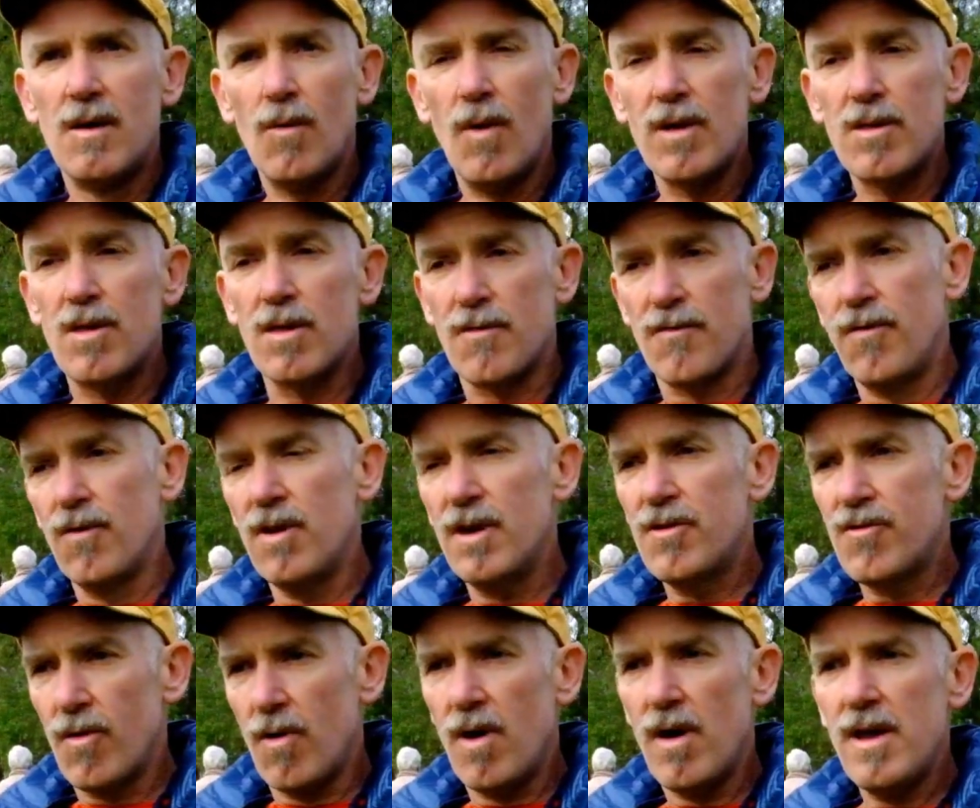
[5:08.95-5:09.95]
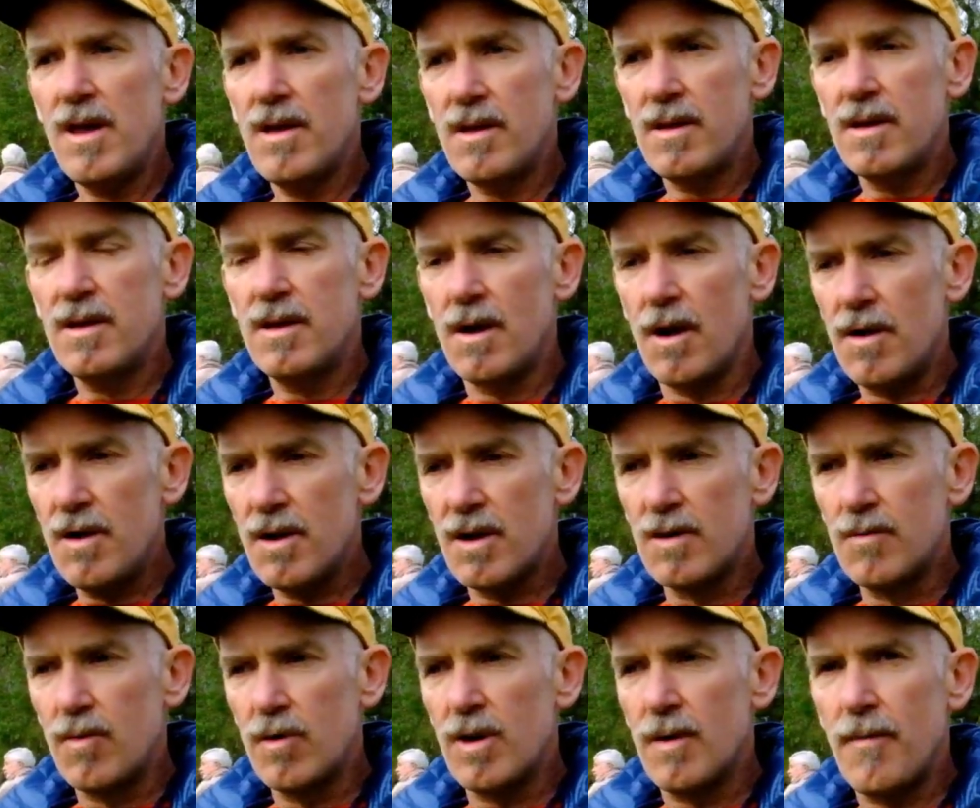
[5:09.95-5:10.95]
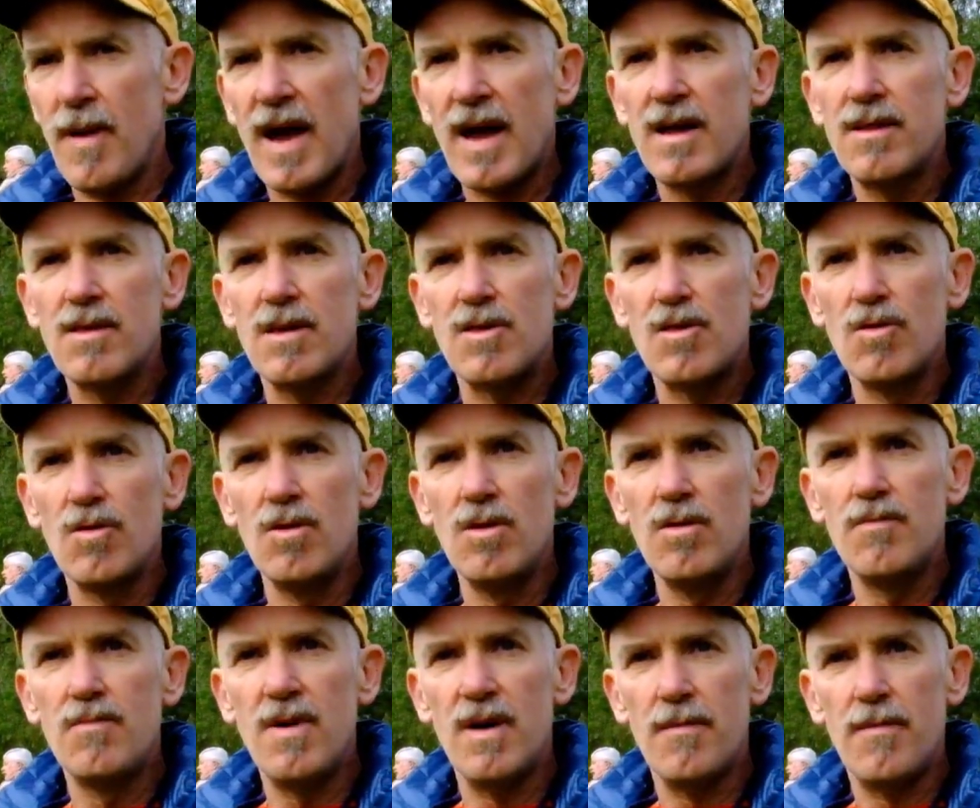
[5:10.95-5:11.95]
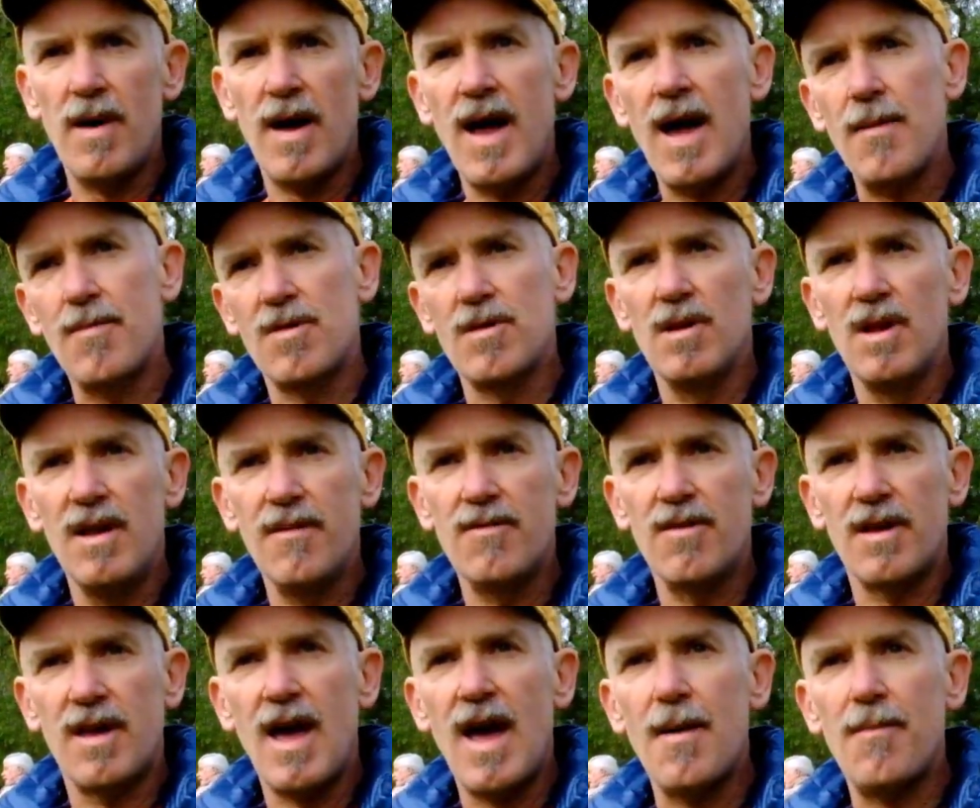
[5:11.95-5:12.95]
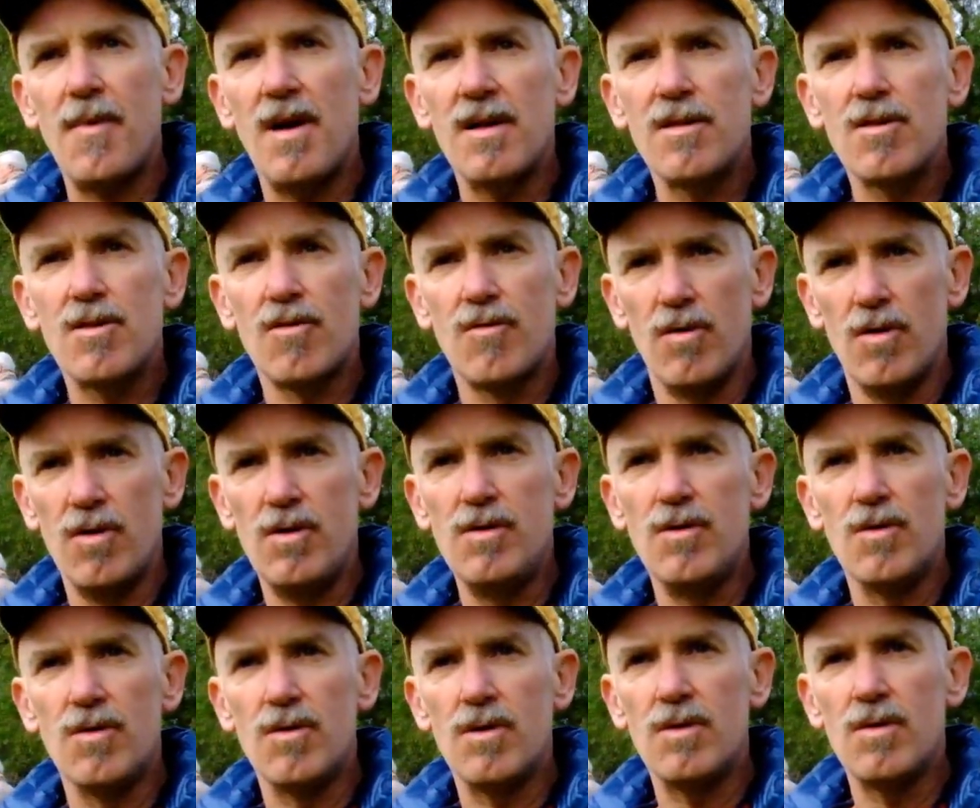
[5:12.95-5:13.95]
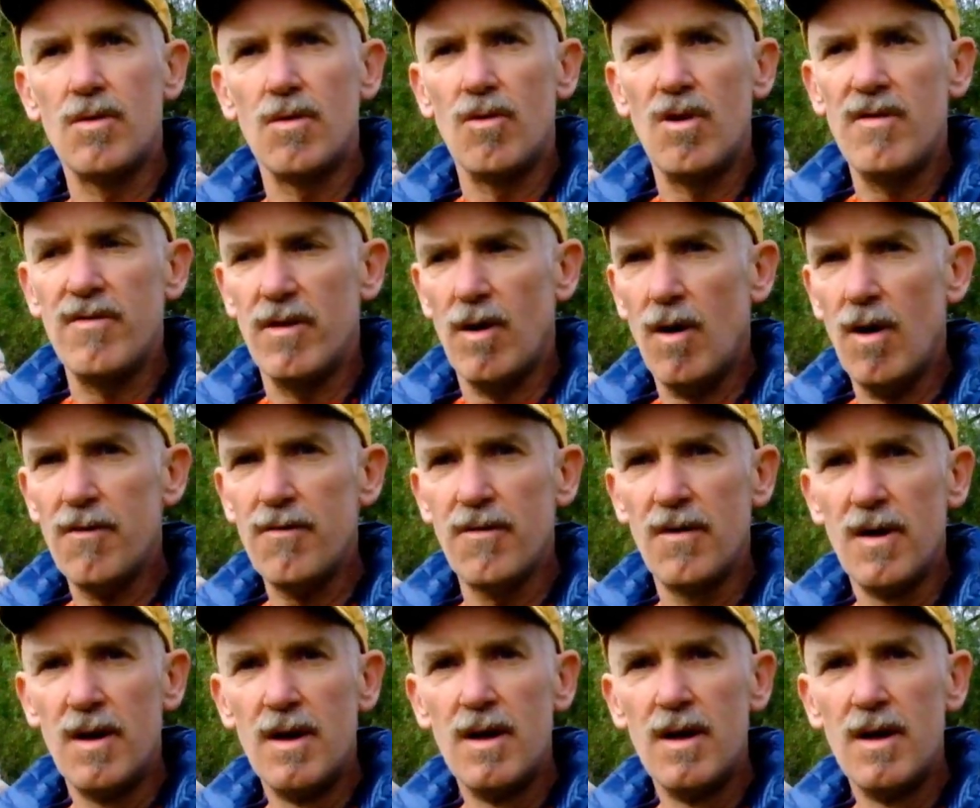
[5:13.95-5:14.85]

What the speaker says: Once it's fully dry, you know, you can put it back in the tube, but perhaps leave the cap unscrewed or even off.